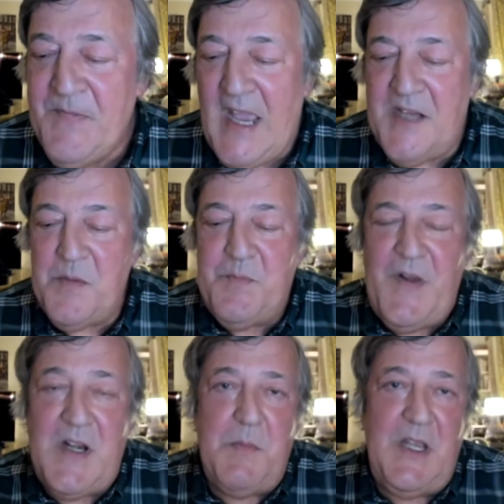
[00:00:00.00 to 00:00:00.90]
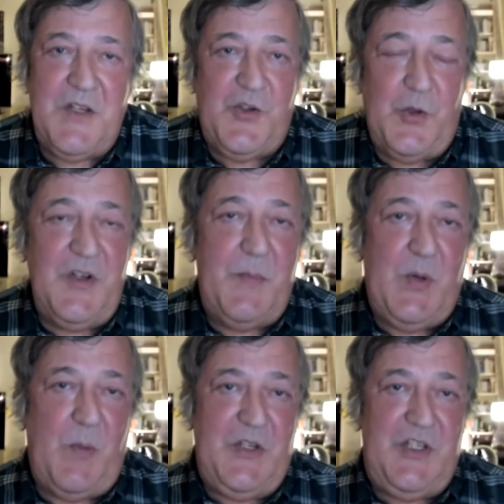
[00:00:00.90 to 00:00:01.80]
had a very extraordinary
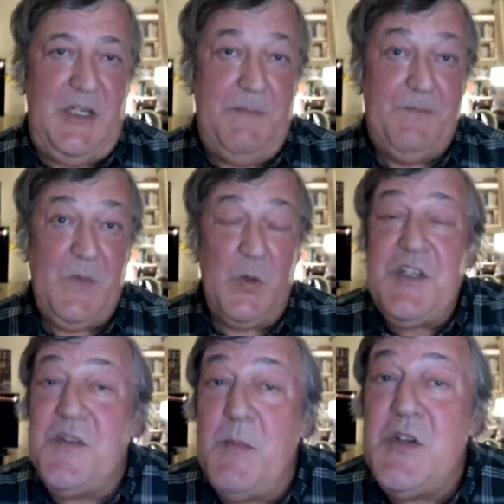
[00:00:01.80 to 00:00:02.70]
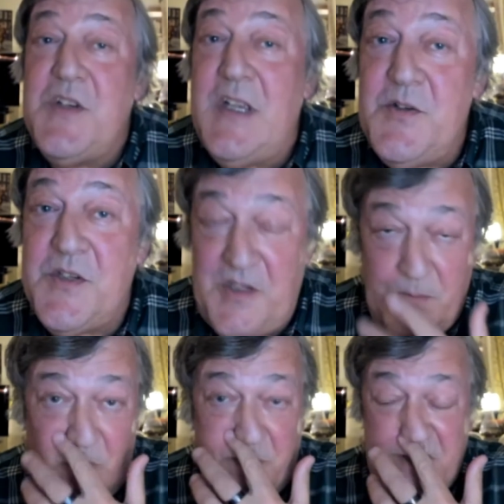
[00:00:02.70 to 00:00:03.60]
property, which is the most
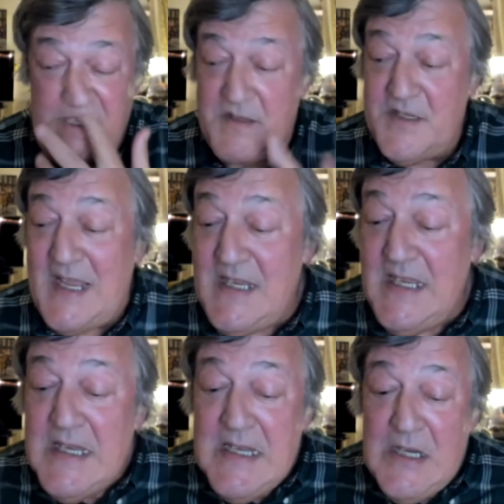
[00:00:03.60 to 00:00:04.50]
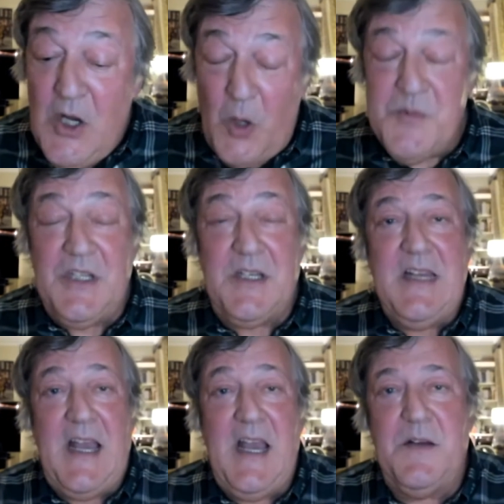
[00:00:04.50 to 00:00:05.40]
interesting property that any object
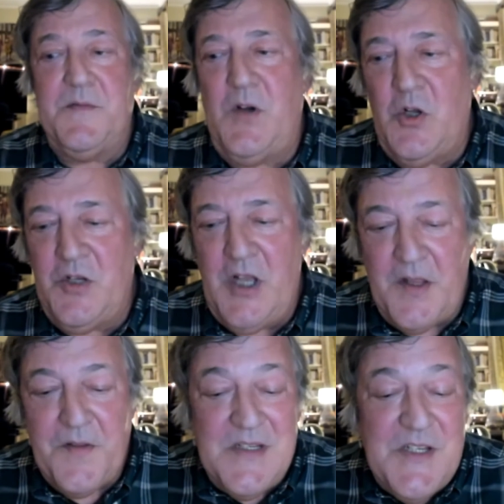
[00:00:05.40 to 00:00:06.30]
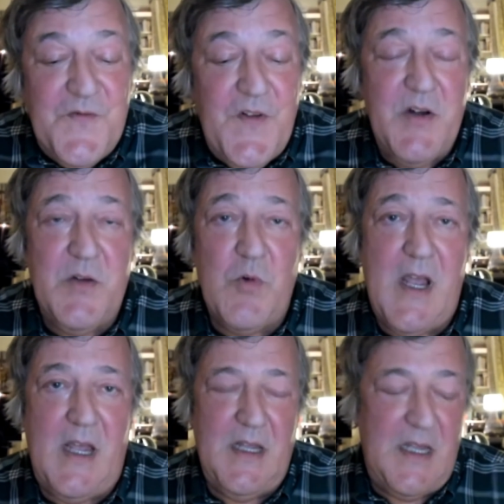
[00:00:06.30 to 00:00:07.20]
can have on Earth and is very
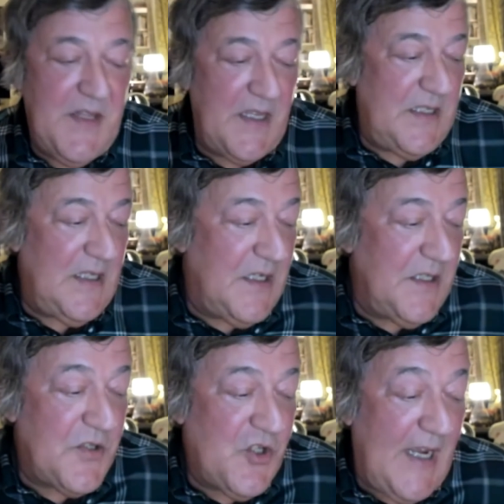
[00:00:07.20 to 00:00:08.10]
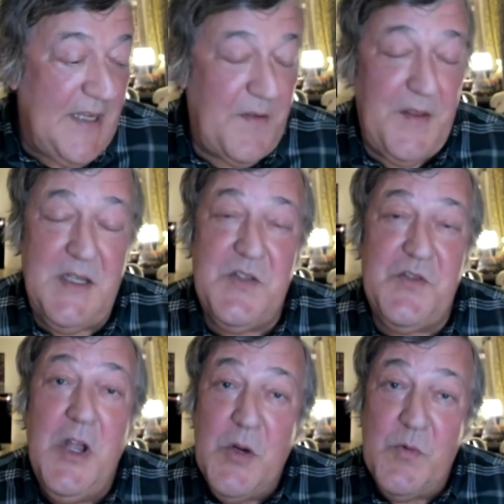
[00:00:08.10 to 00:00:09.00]
rare, and that it can attract
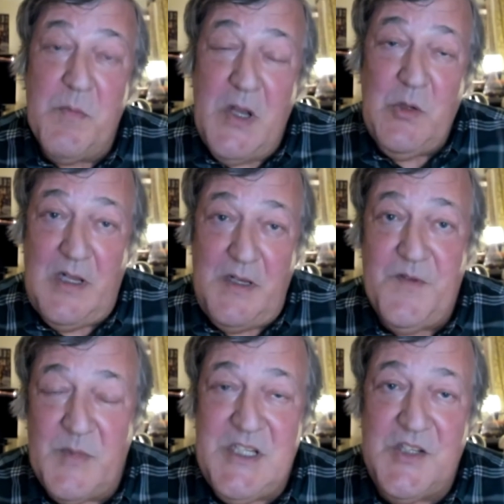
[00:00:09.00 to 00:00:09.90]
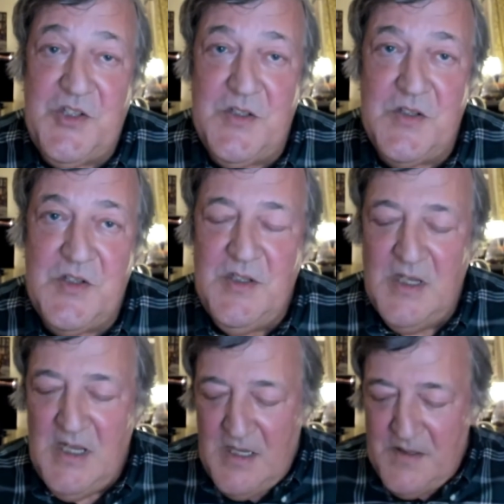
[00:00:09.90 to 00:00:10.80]
things remotely from a distance,
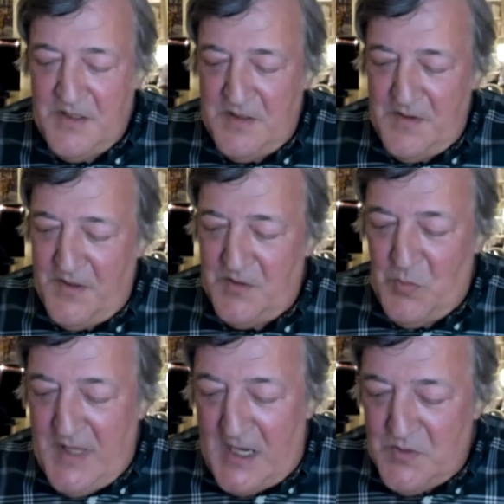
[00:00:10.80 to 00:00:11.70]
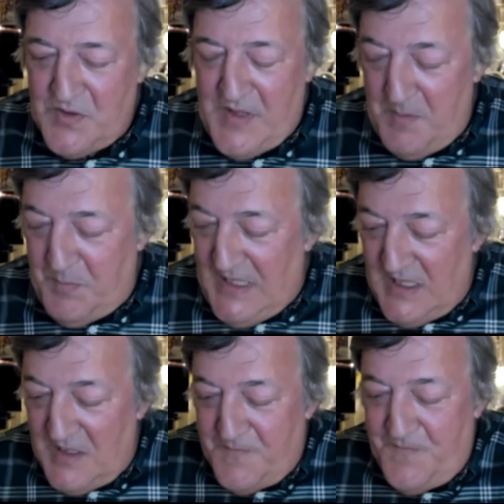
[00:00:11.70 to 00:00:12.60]
that without there
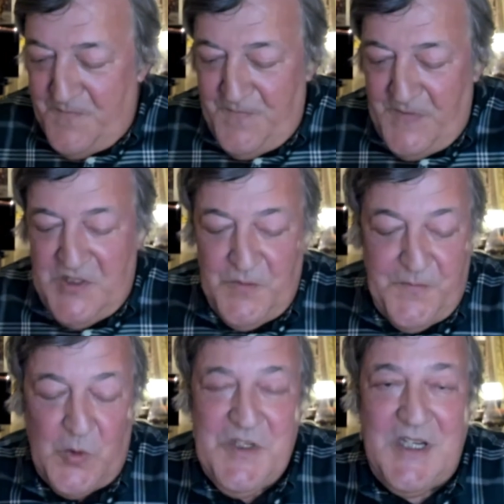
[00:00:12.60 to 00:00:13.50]
being a physical force